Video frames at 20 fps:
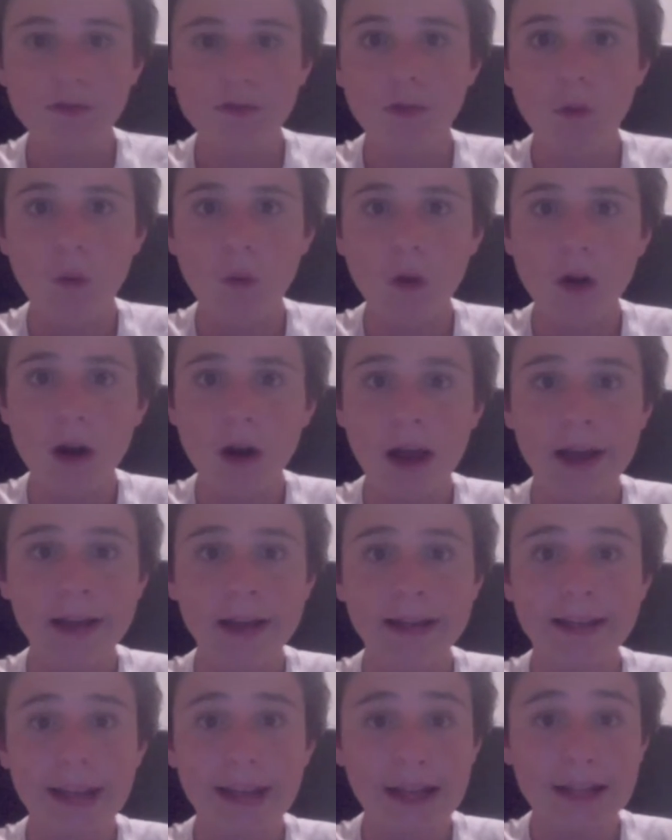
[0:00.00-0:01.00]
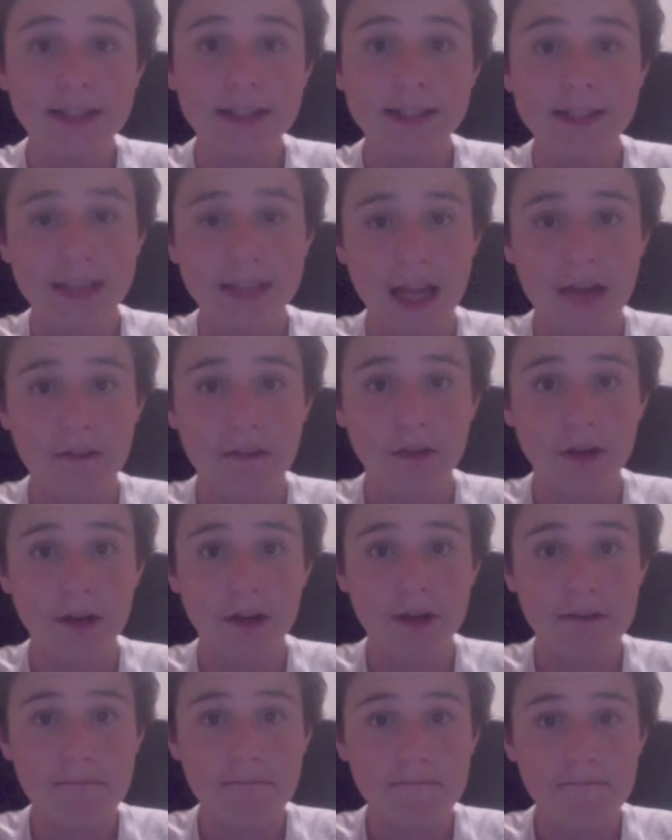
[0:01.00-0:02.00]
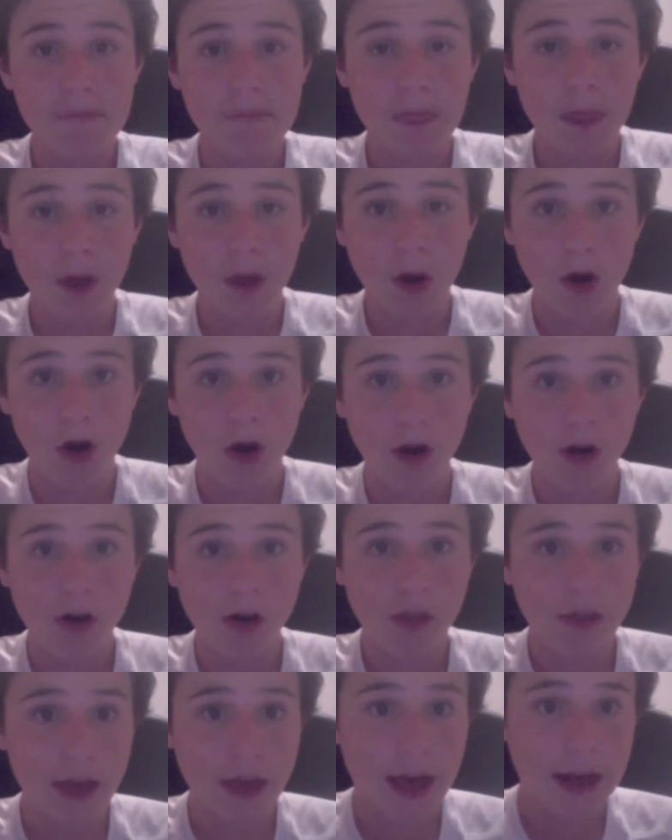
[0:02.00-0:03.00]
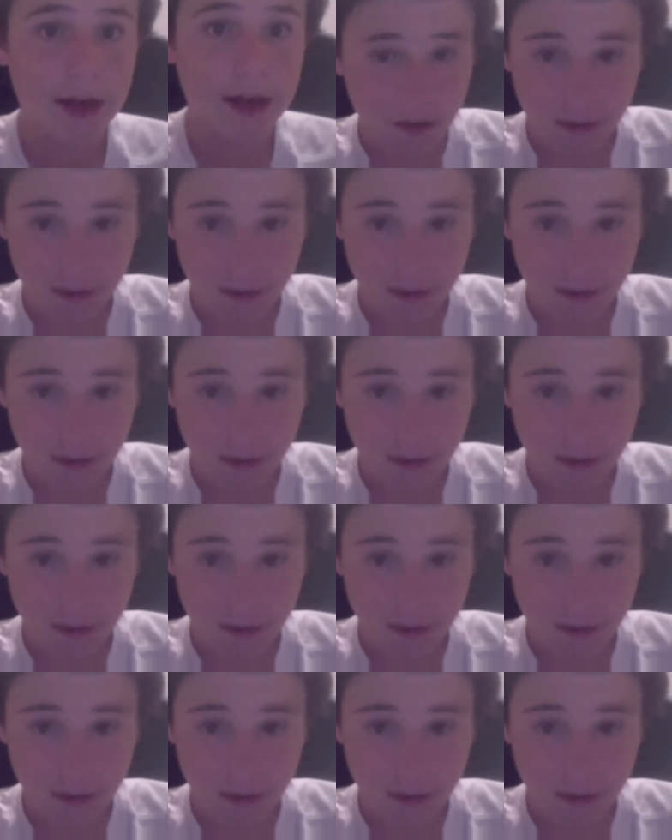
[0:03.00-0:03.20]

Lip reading: for and against slavery are that